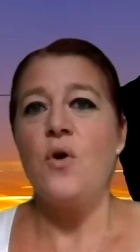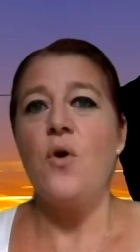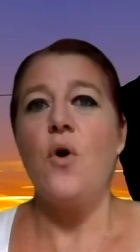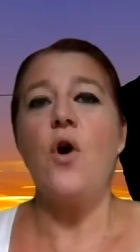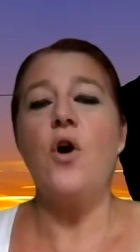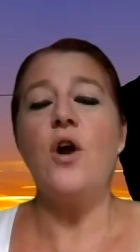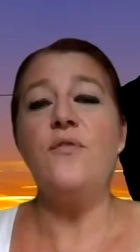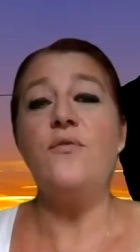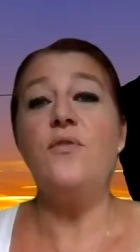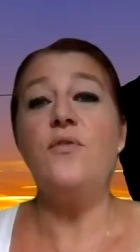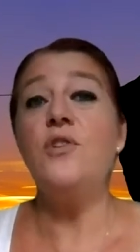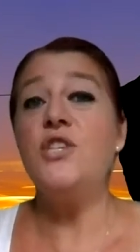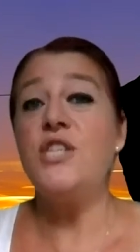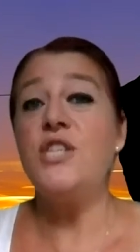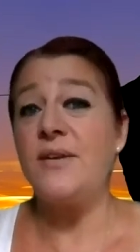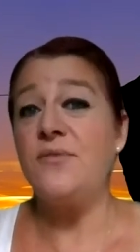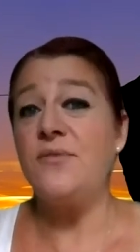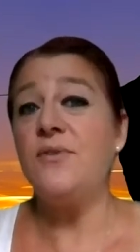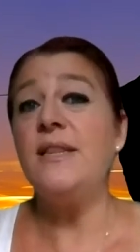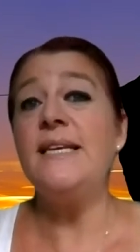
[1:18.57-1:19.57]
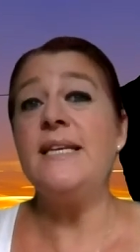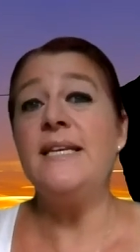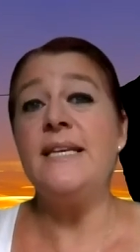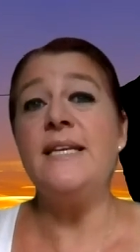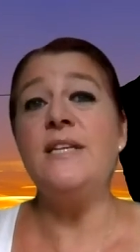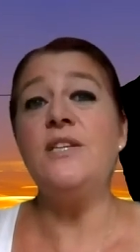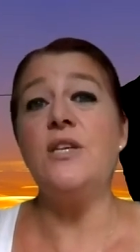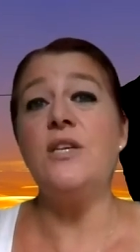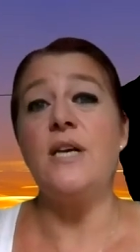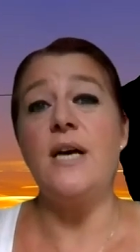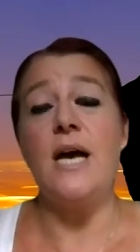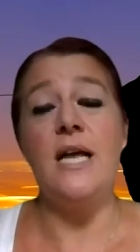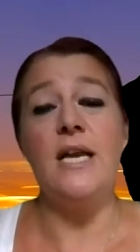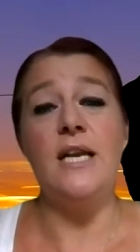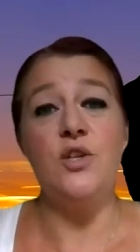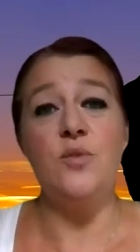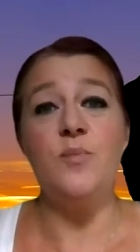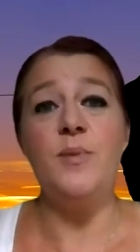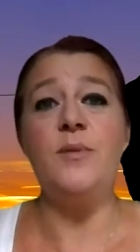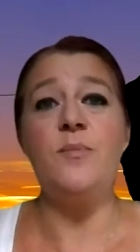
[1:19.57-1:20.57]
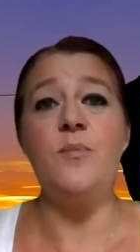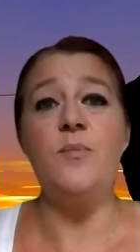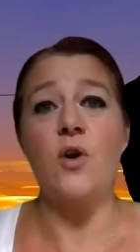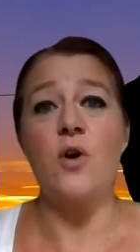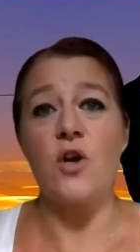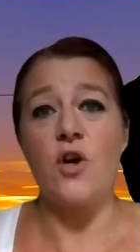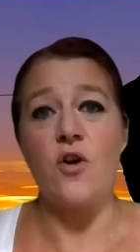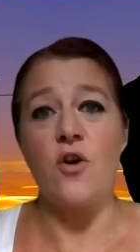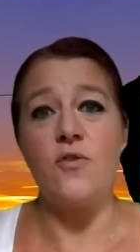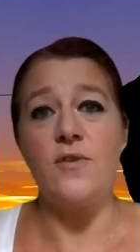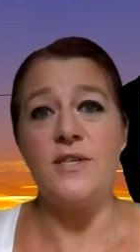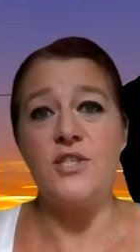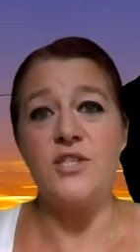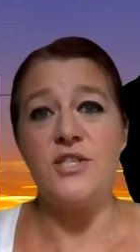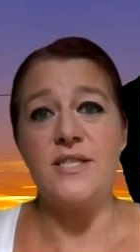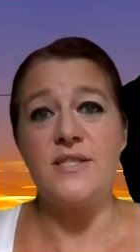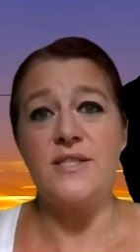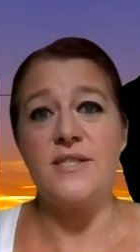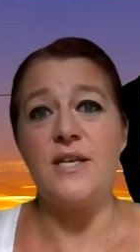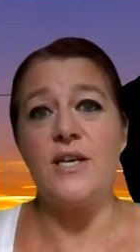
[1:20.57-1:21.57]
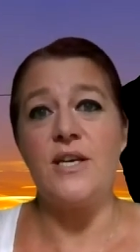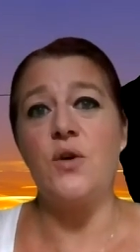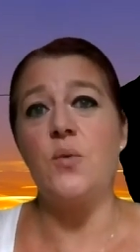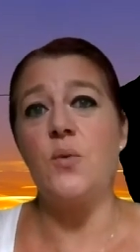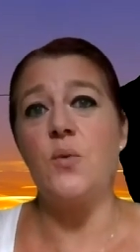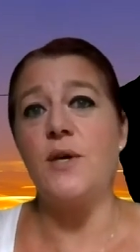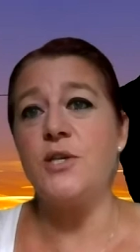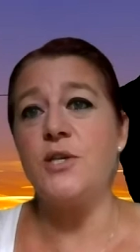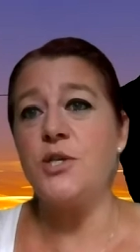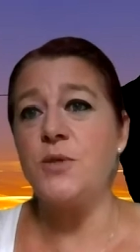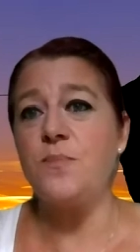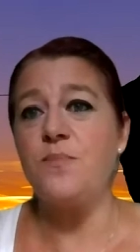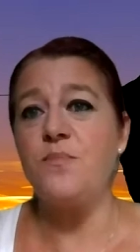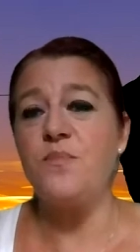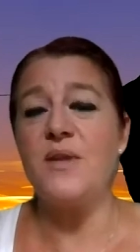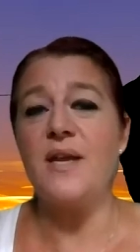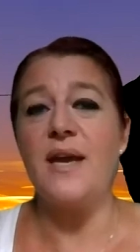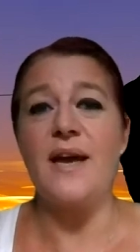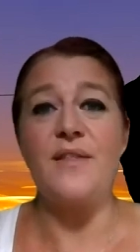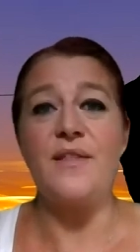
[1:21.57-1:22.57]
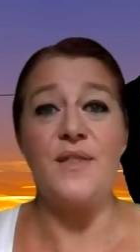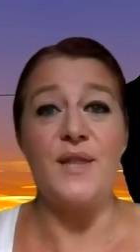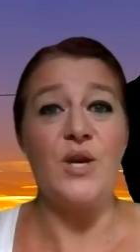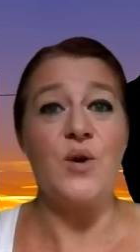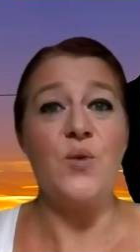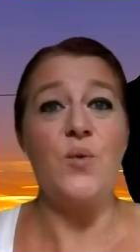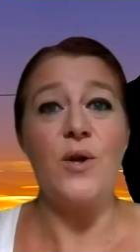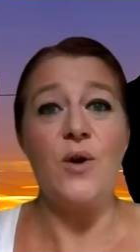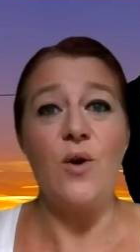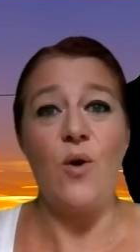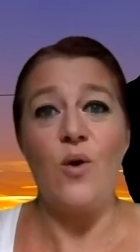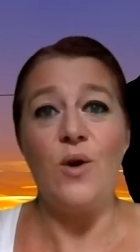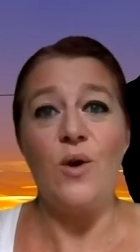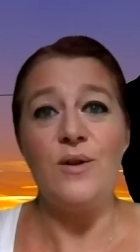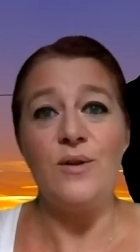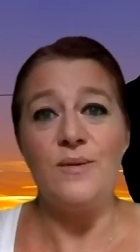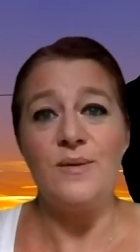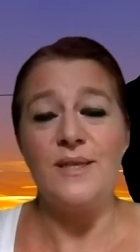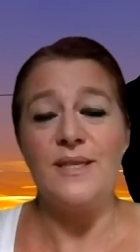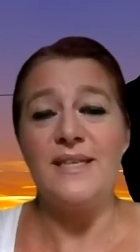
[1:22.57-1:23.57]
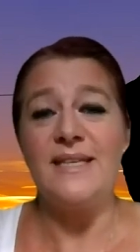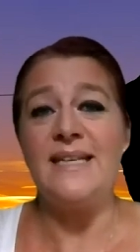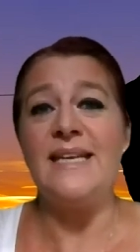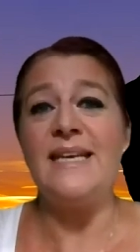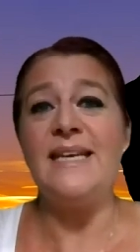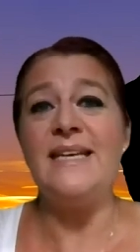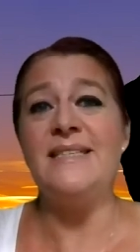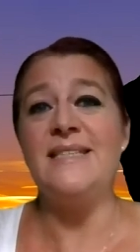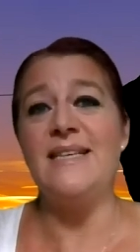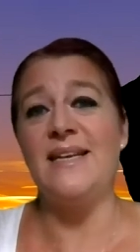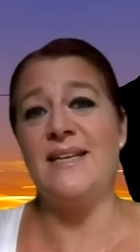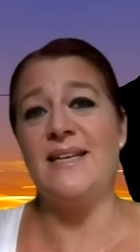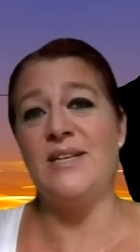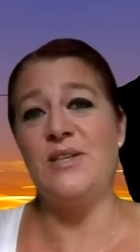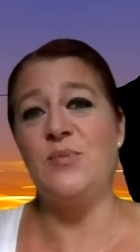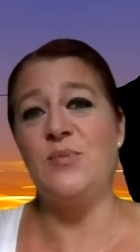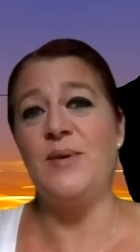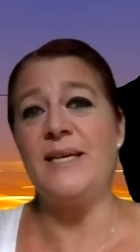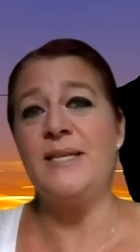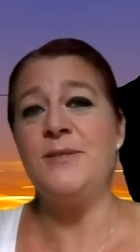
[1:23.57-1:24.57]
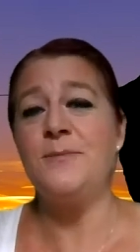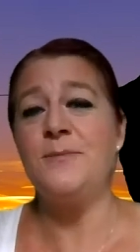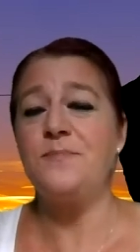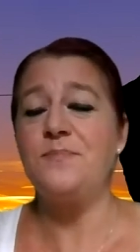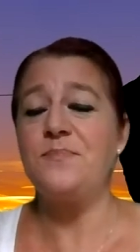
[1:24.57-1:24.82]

or if you generally need a little bit more courage this year, which I think we all need a little bit